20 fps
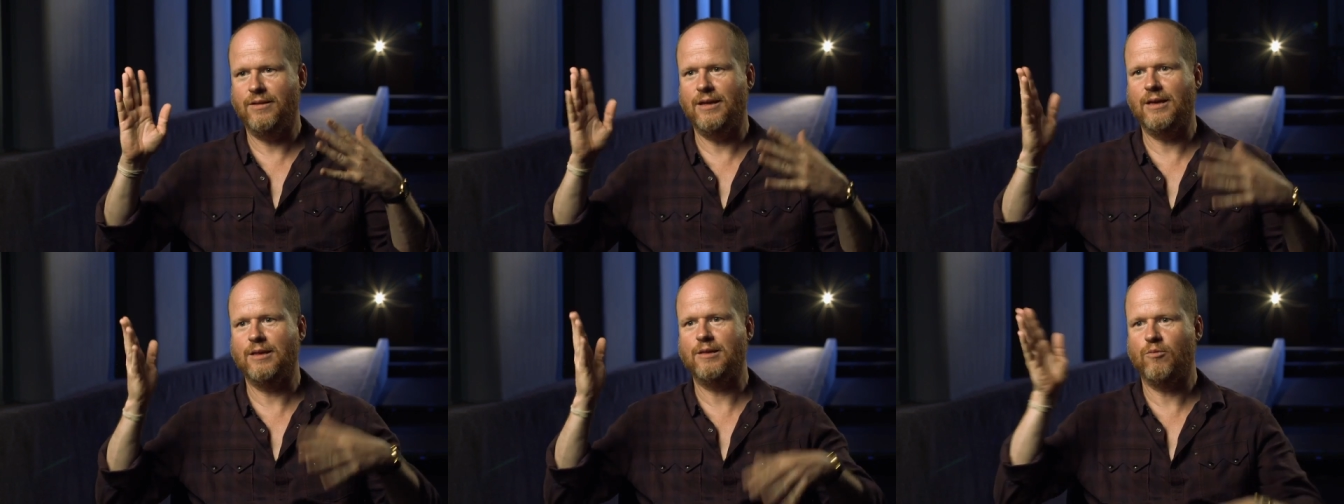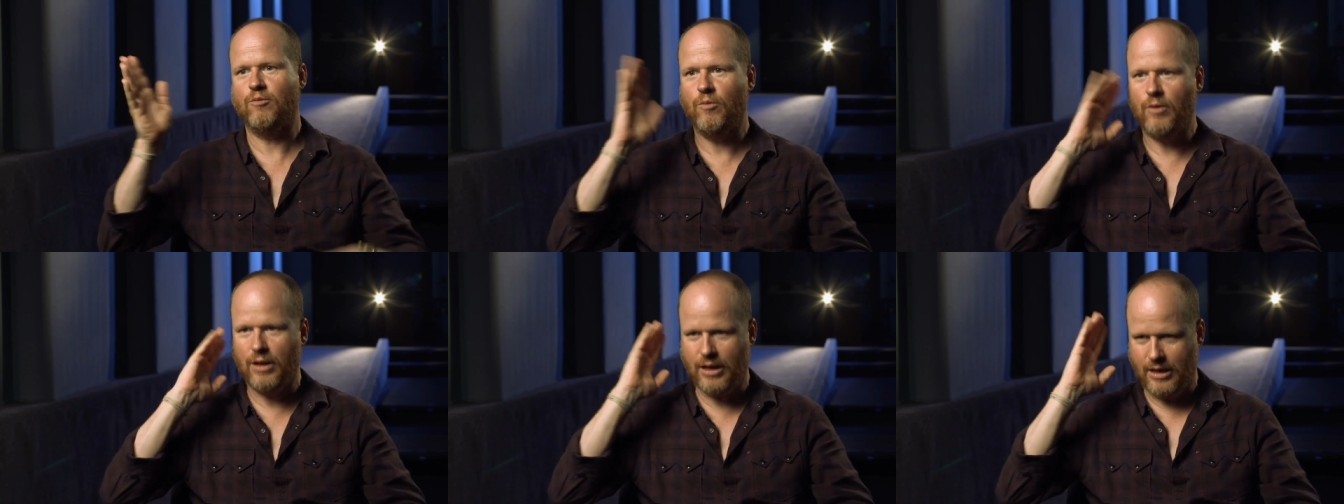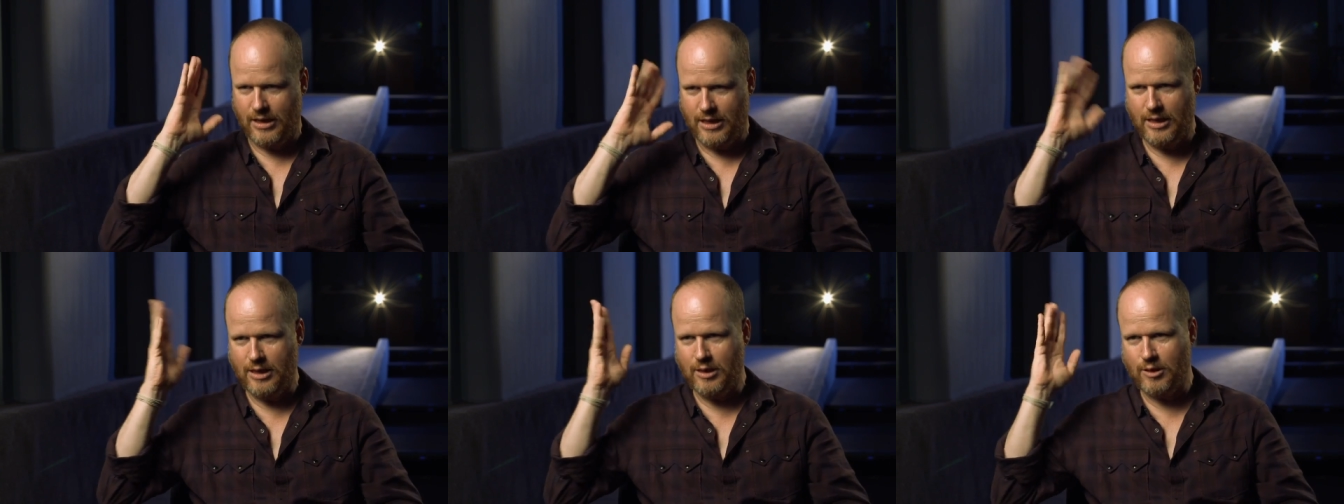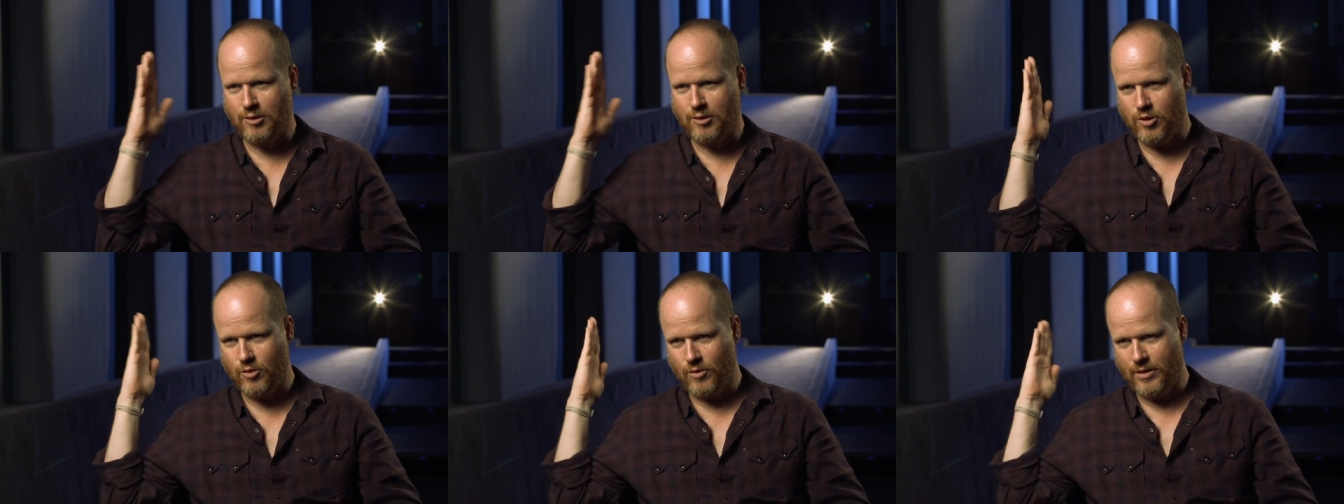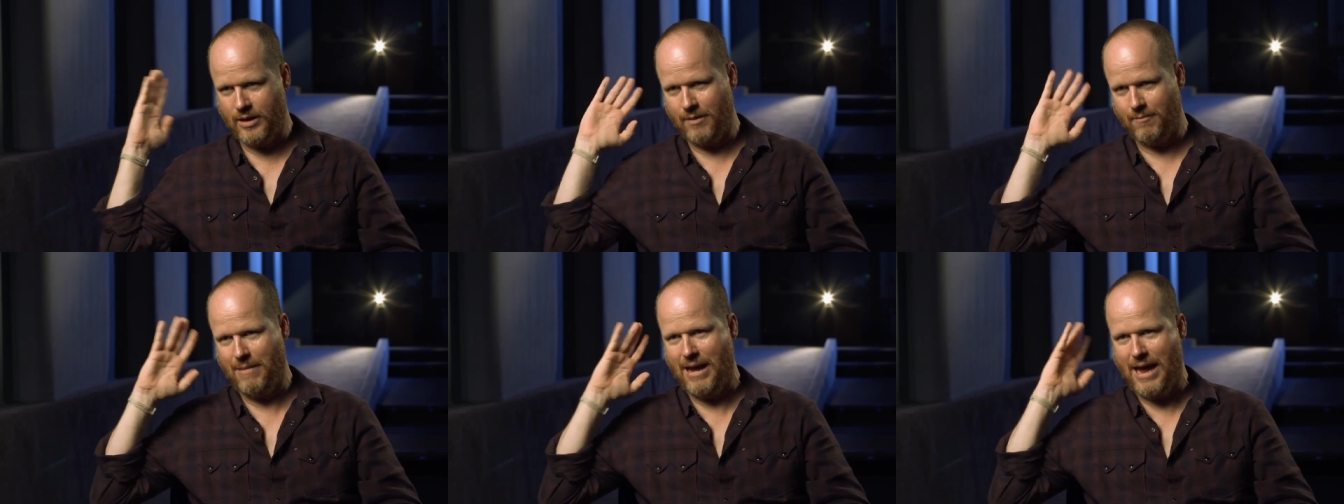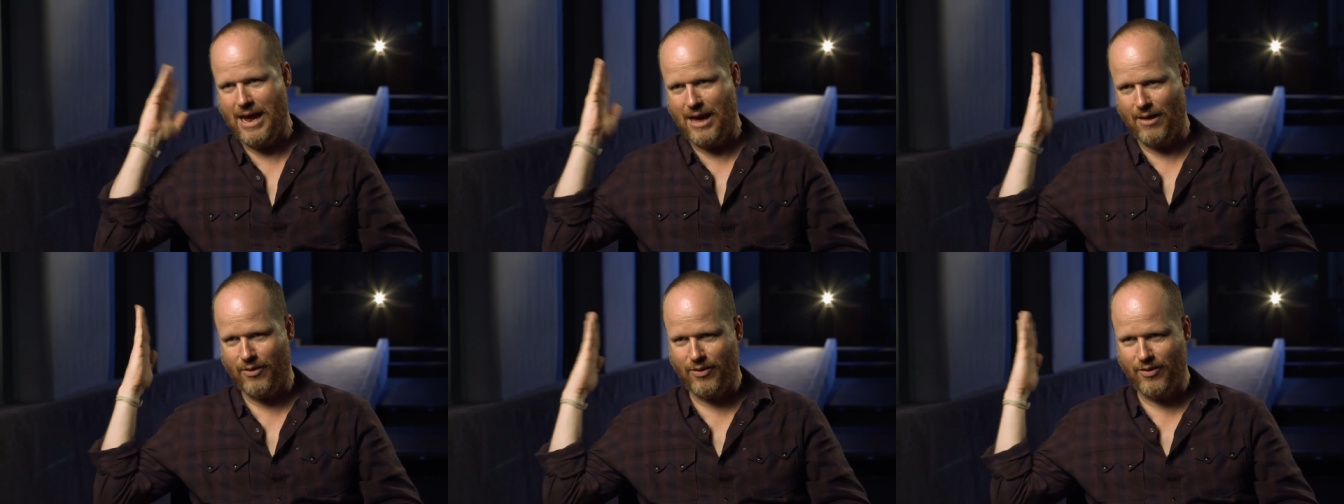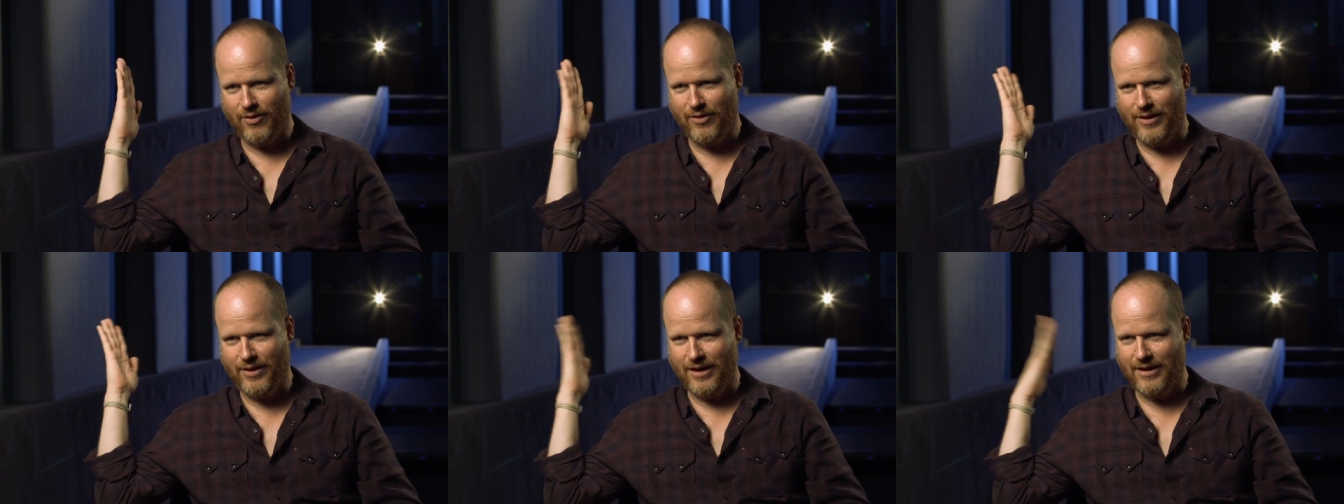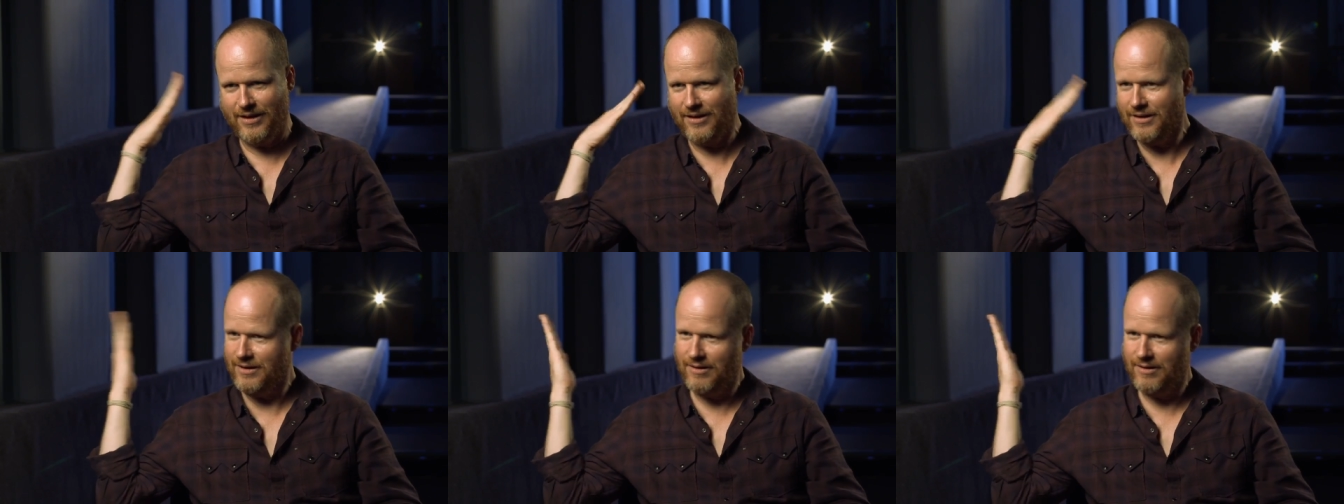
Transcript: That's like he's doing math that